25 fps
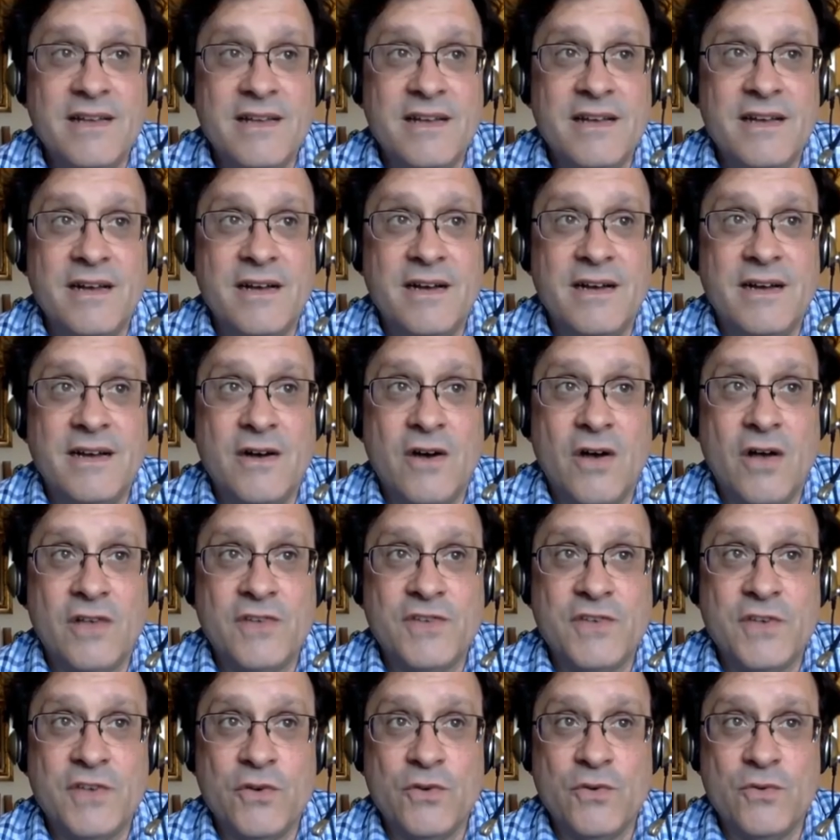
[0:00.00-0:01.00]
uh,
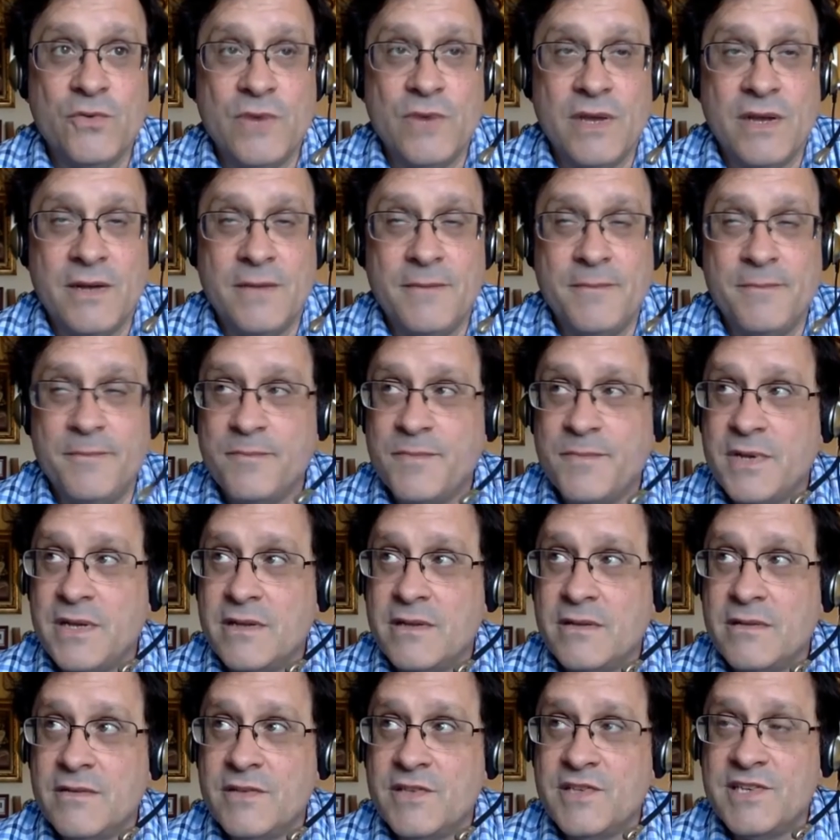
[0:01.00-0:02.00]
also um,
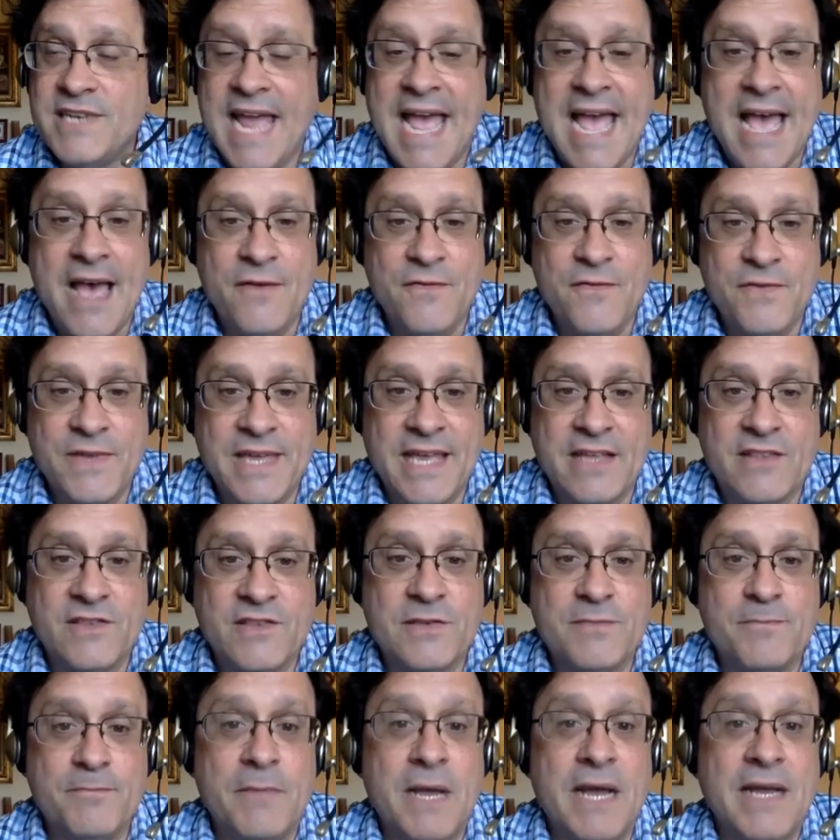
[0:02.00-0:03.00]
staff
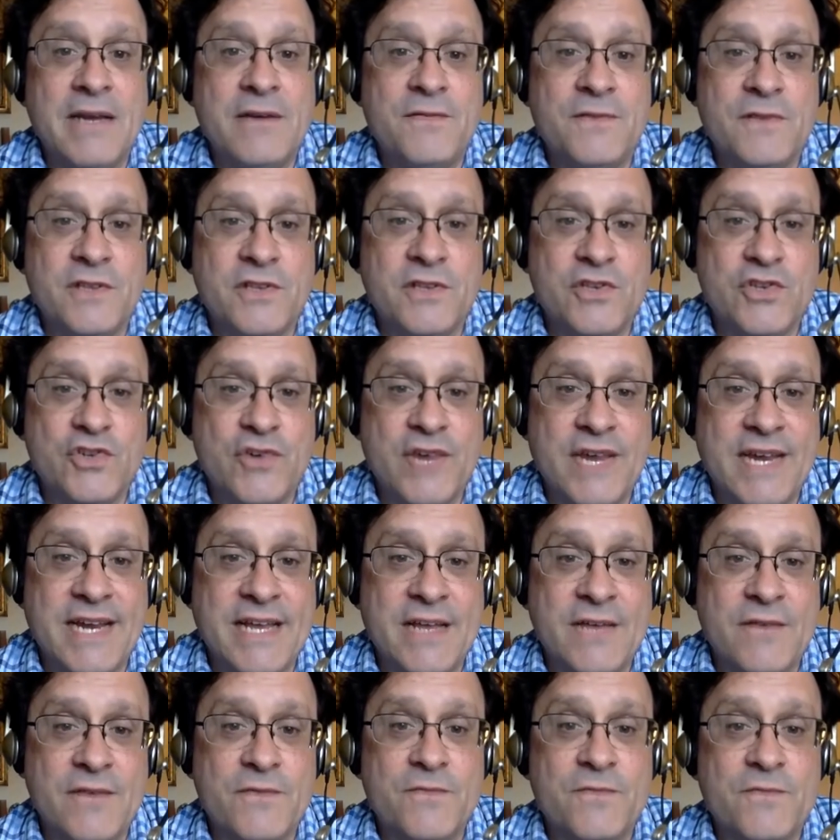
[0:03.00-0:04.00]
gets mindfulness
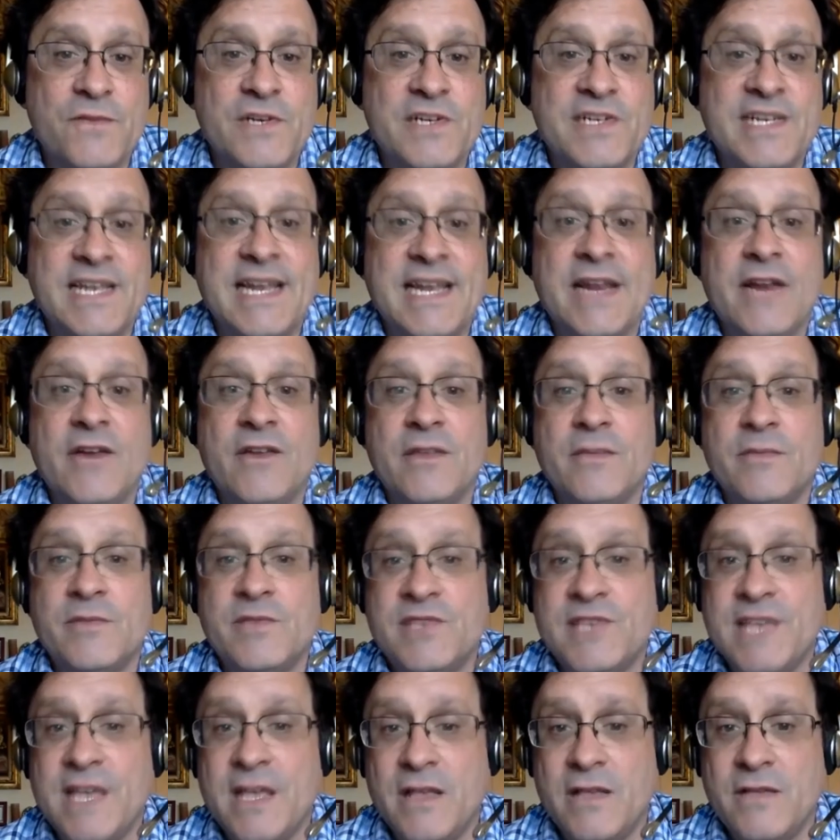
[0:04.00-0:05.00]
training to take care of
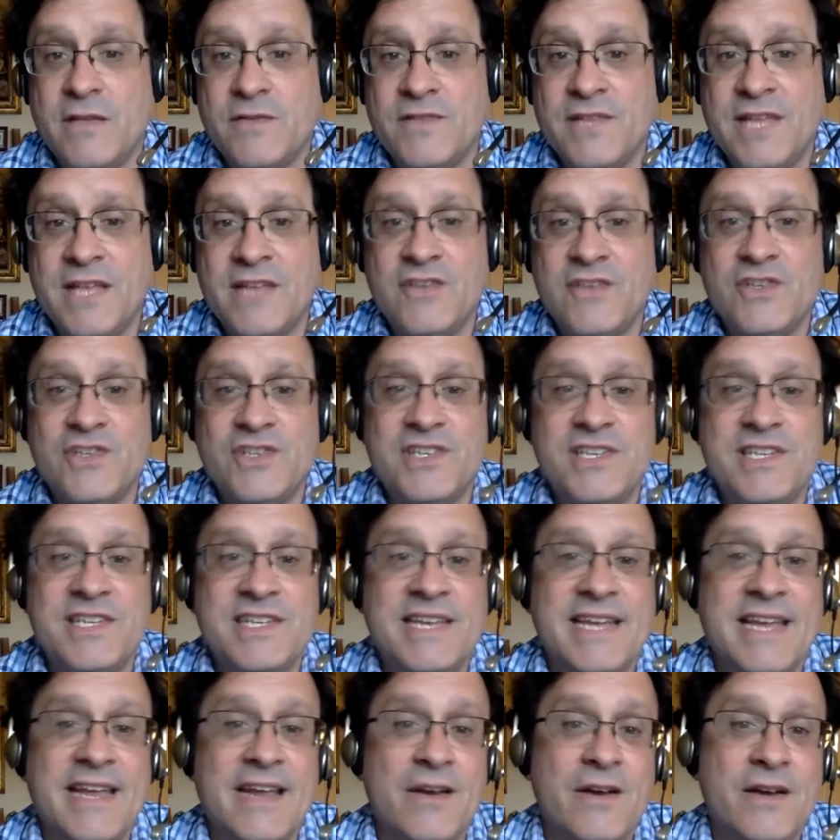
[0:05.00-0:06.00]
themselves, not just
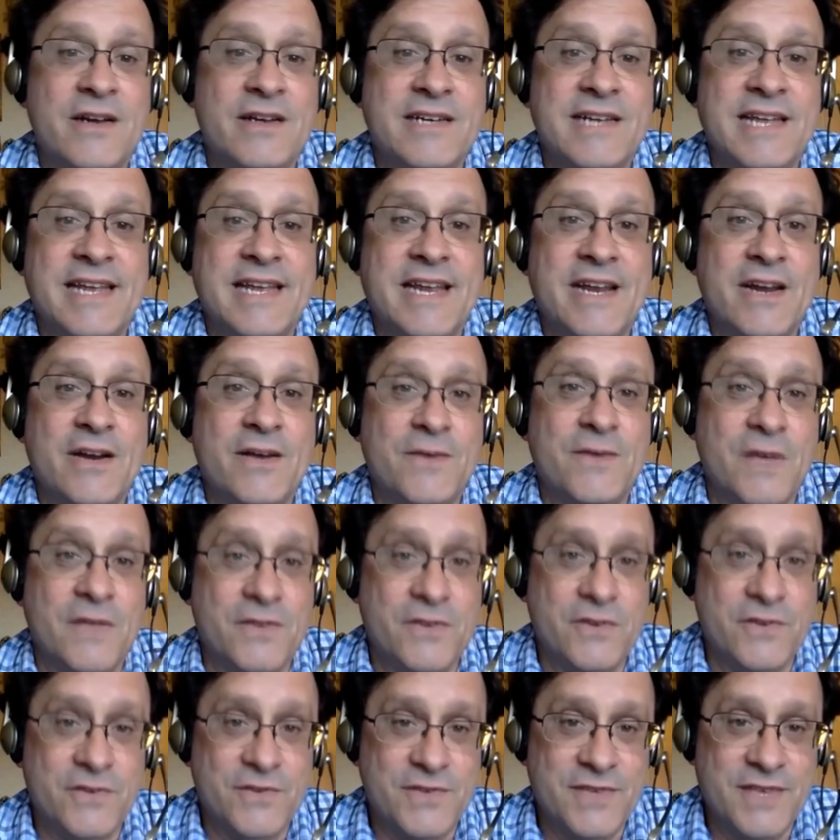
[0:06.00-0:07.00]
to care, take care of
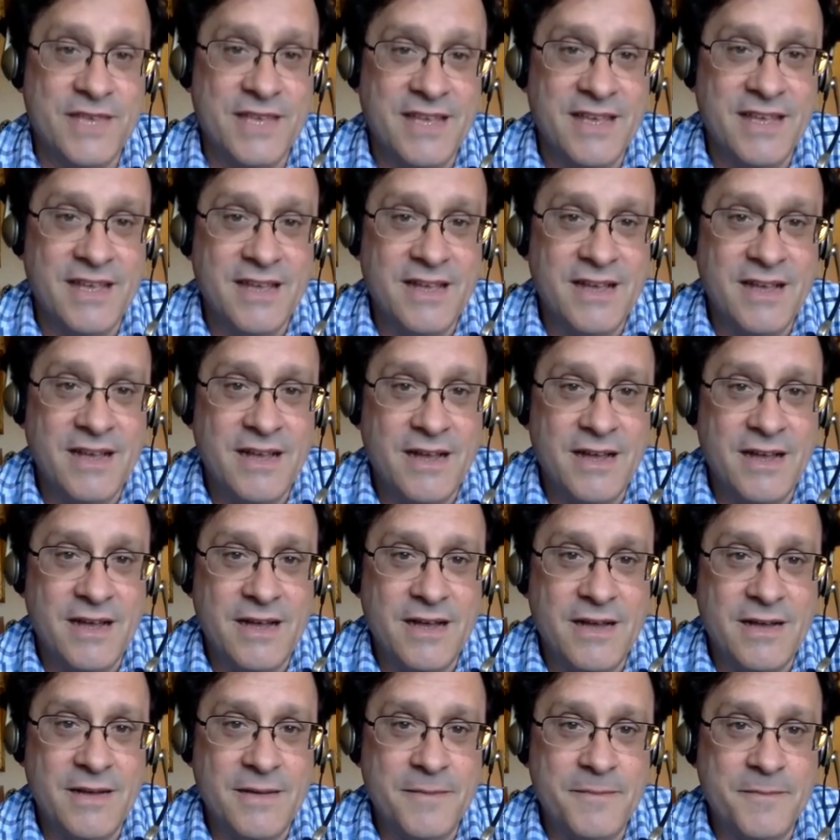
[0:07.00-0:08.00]
others. Right.
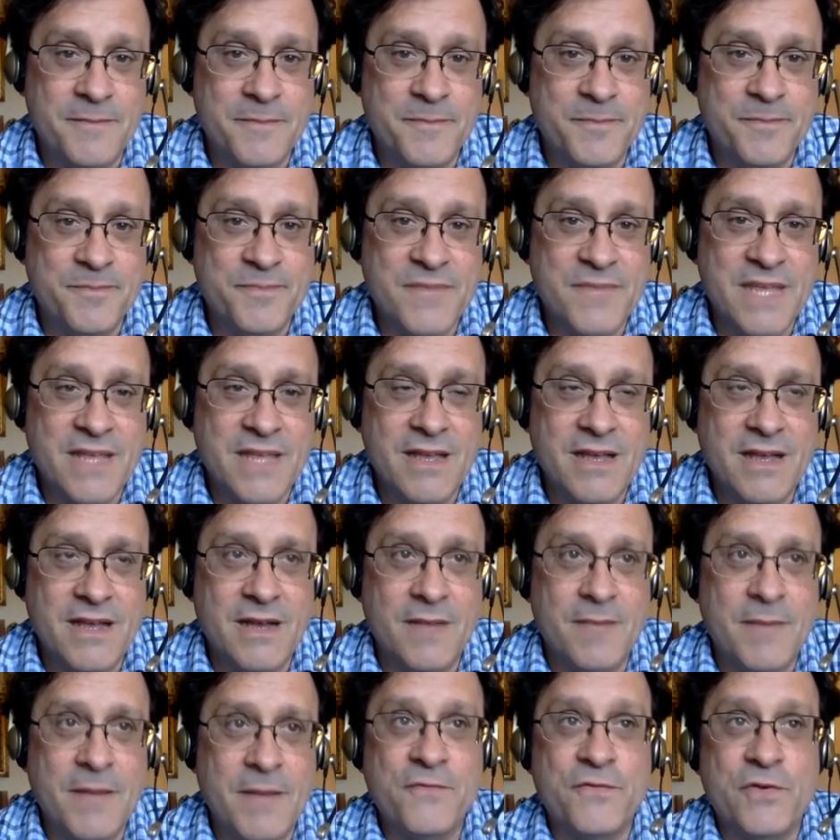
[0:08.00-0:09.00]
Um,
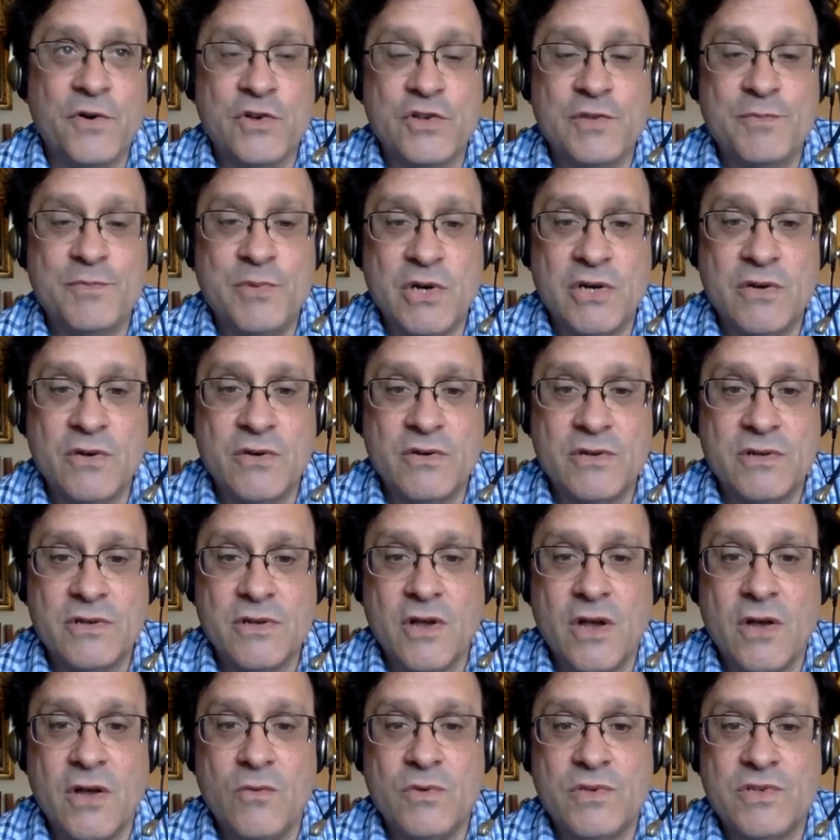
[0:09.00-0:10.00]
uh, my first book
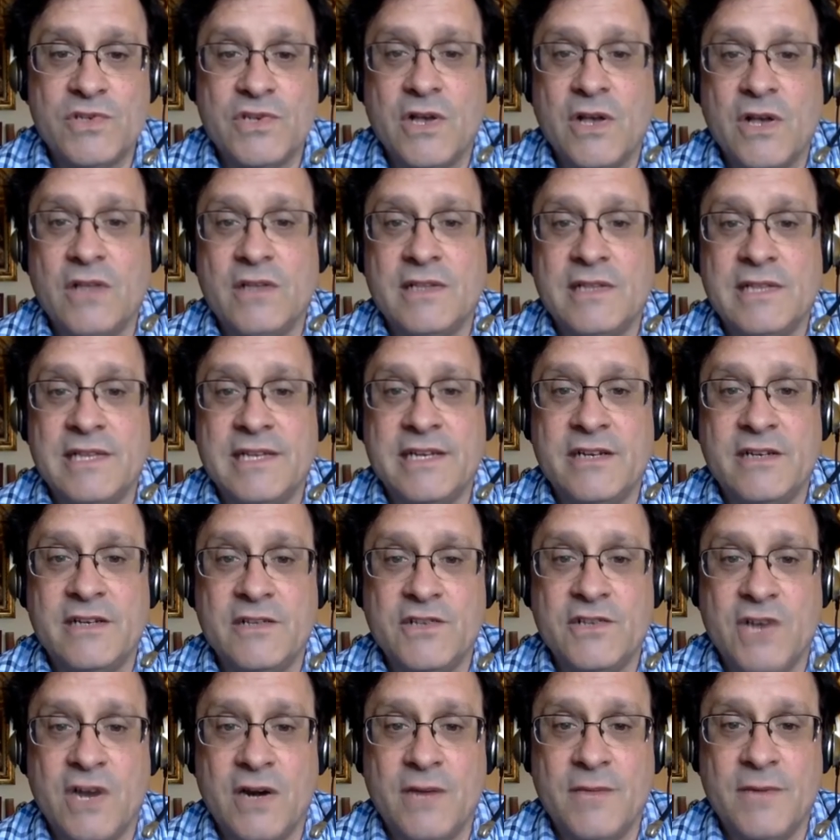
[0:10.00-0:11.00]
was called Clinical
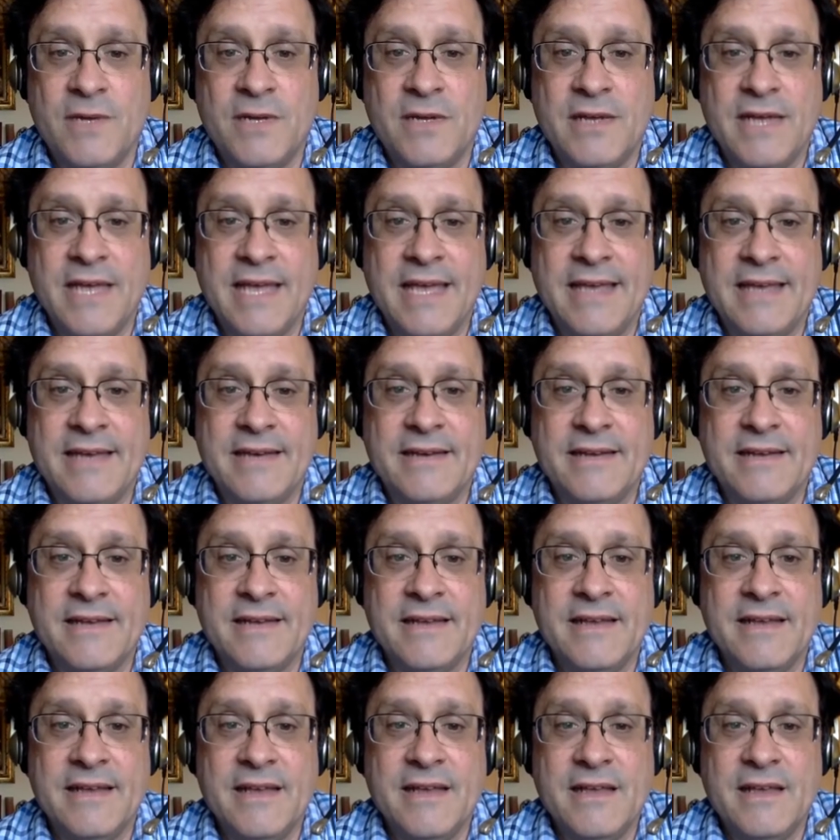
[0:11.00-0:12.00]
Dharma, and
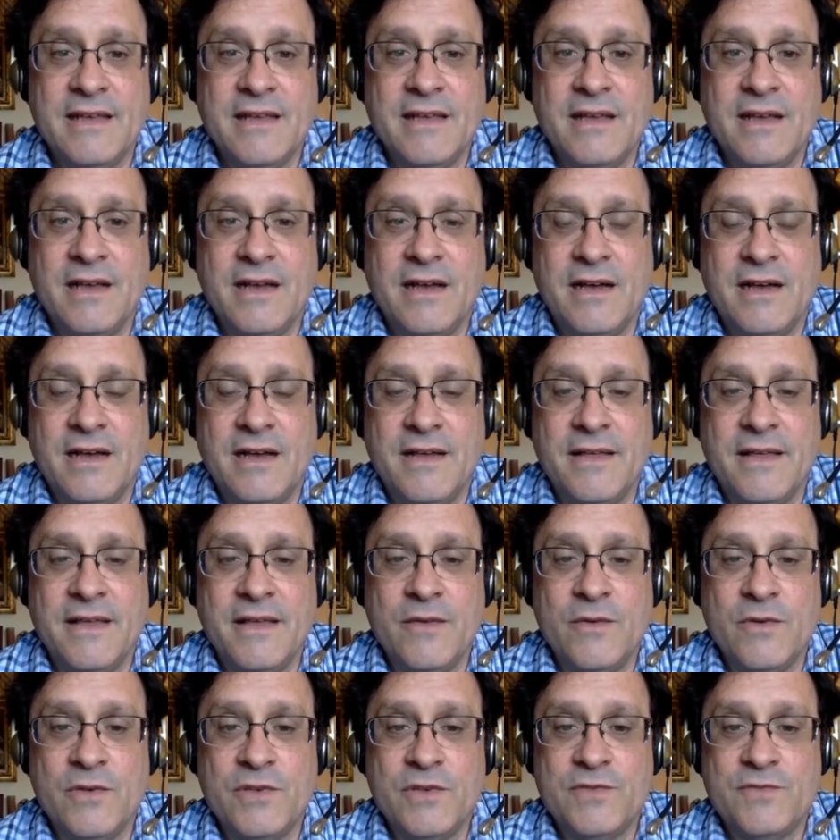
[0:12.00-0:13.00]
uh,
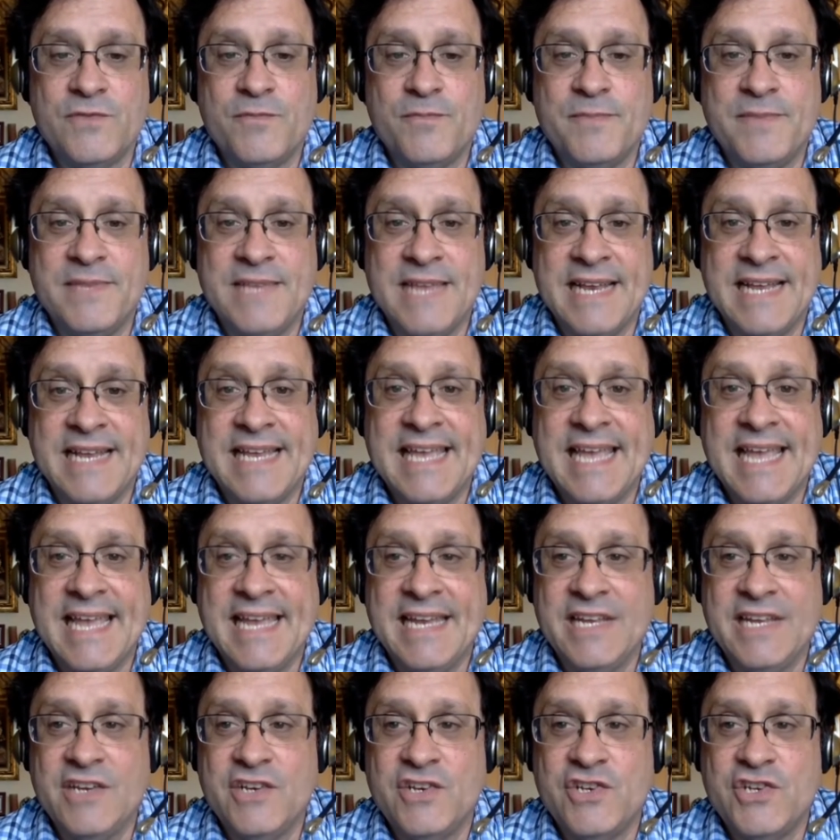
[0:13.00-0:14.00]
it was
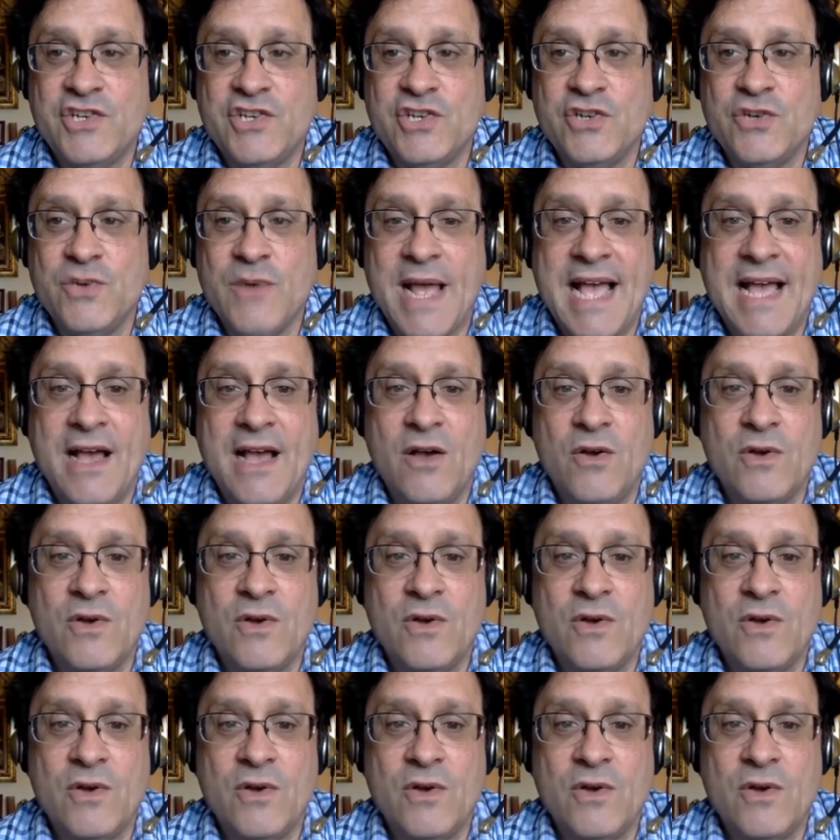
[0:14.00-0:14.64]
dedicated to how